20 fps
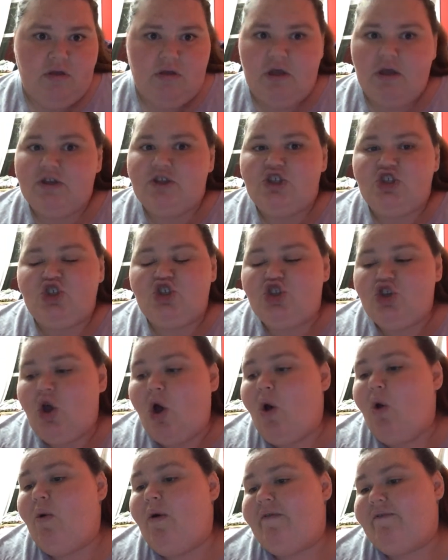
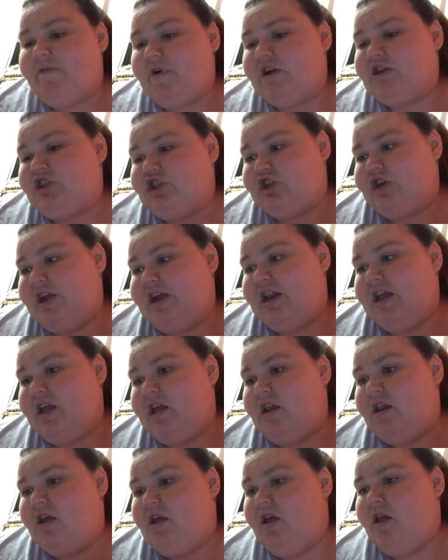So
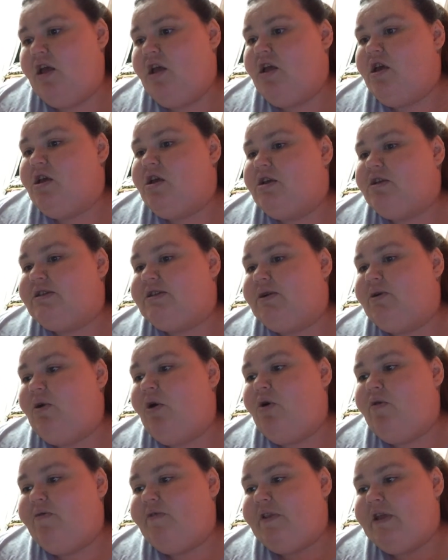frustrated. So
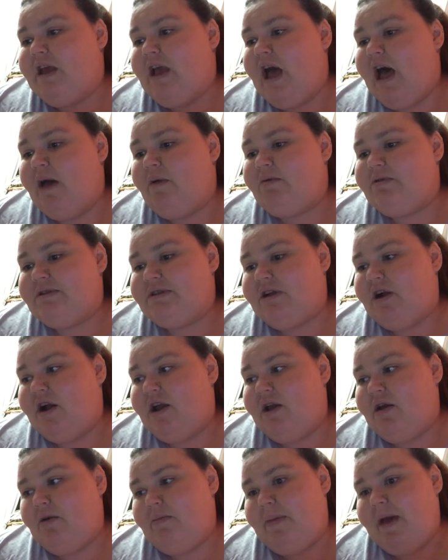hopefully I will start
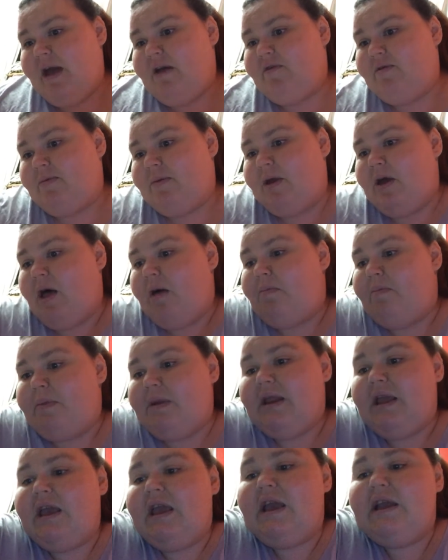hearing back from the
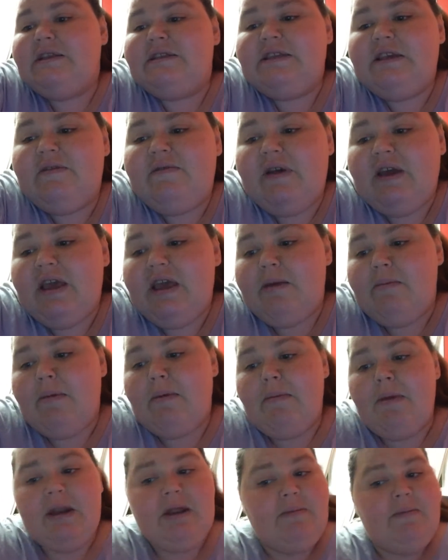company and see if I can get my
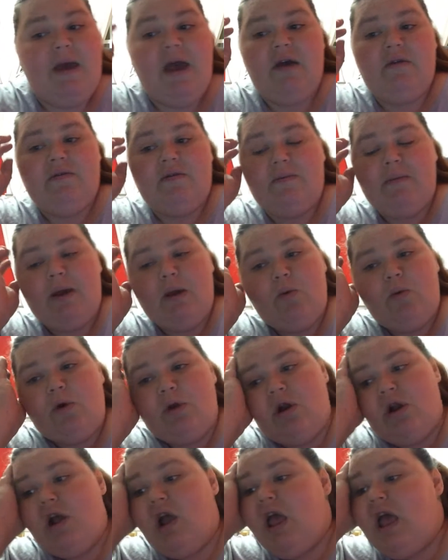money back from my
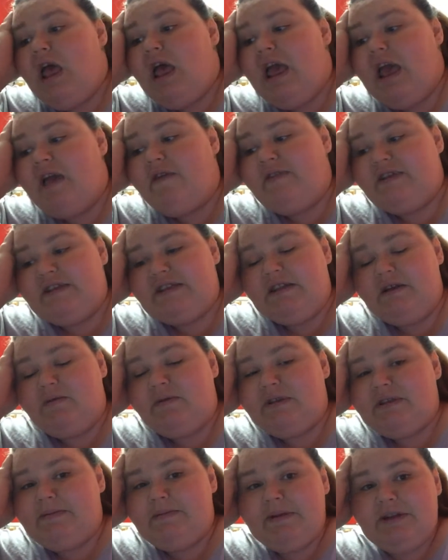order. If he still
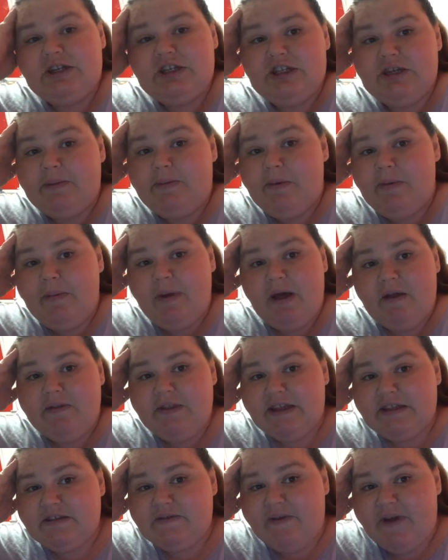wants me to ship them out,
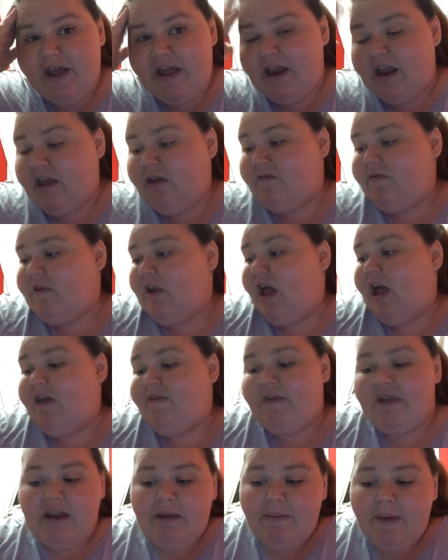that's fine. If not, if
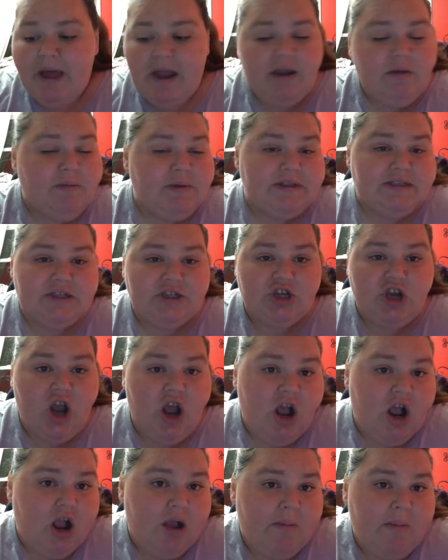anybody wants a
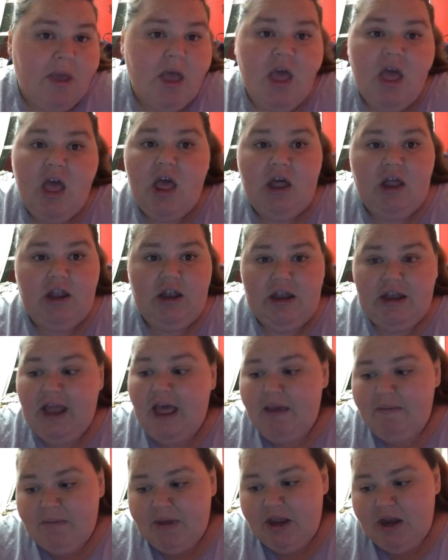charm,
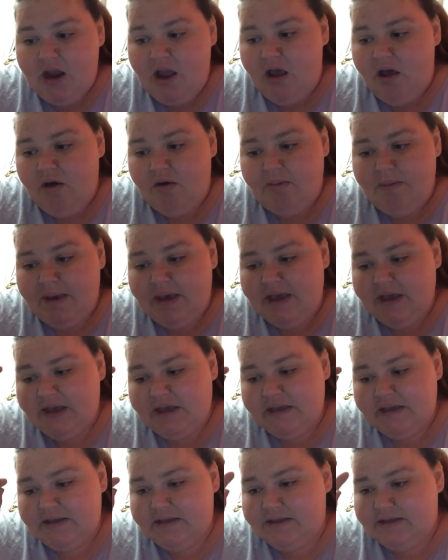let me know,
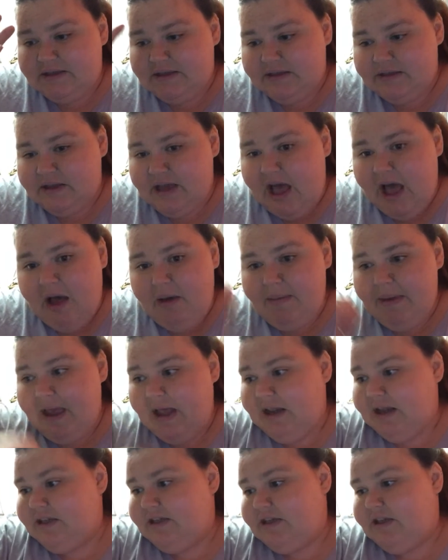because I'll mail
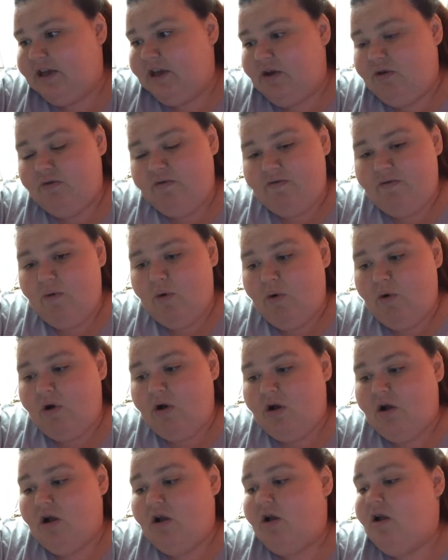it to you
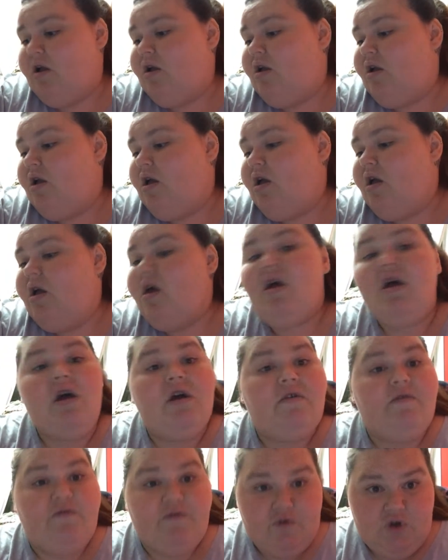for
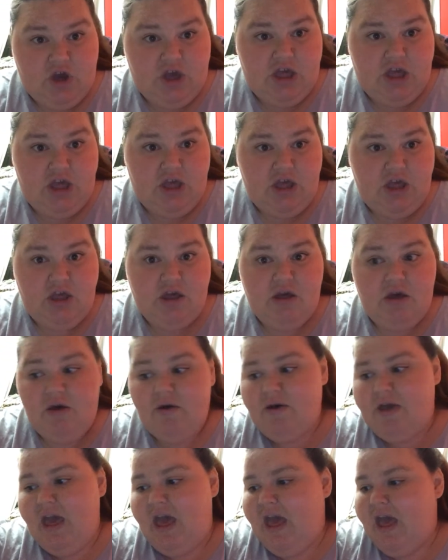free.
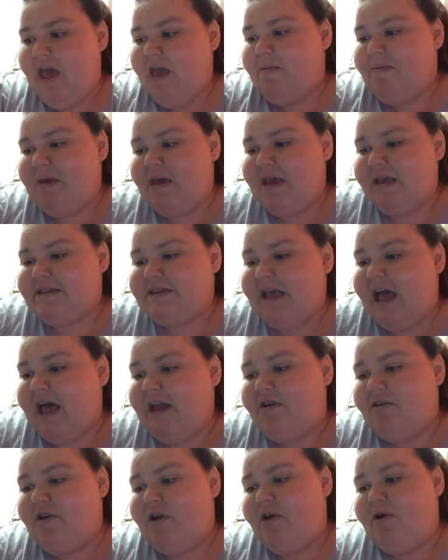Okay? Because I
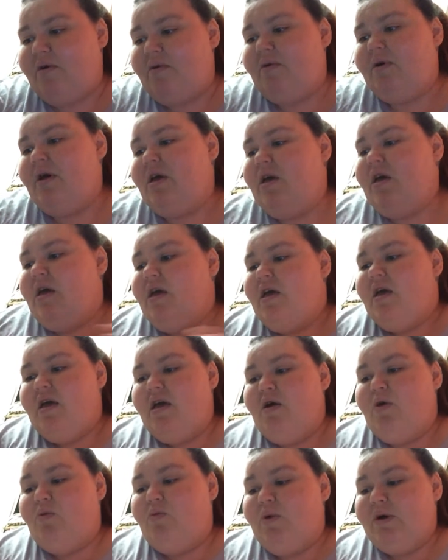don't know
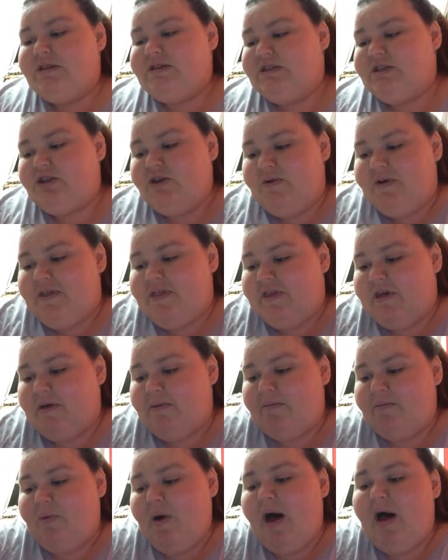what to do with
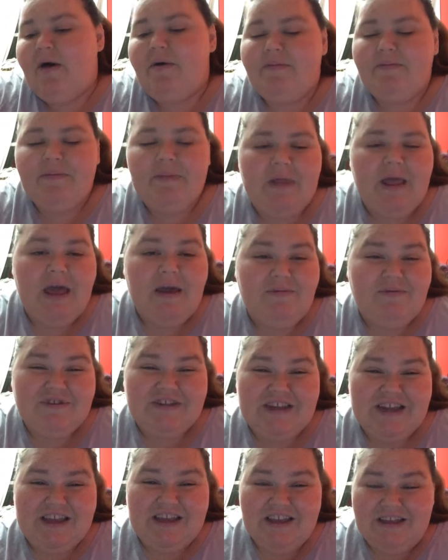them. Well, I wish
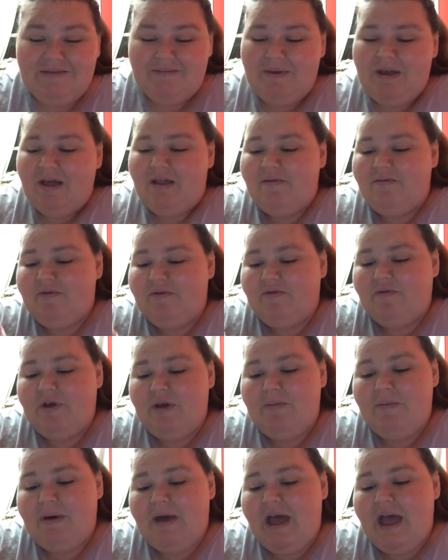I could mail them for free,
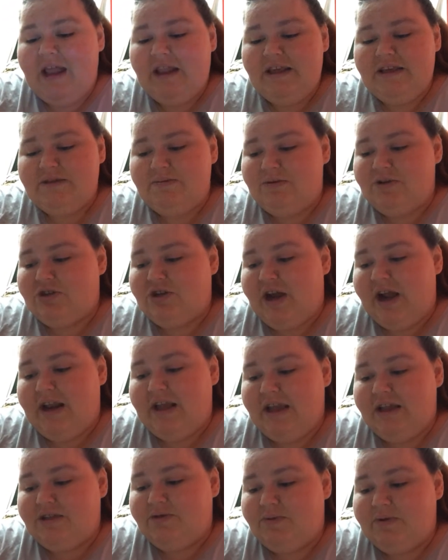but I at least want to try to
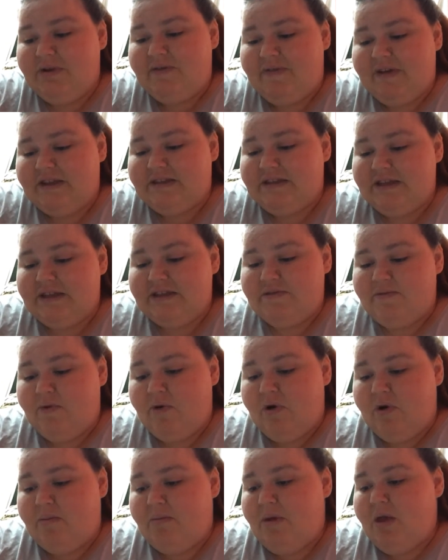get twenty-five cents for
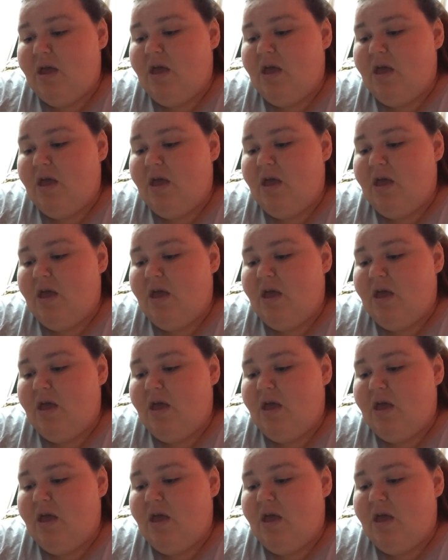them.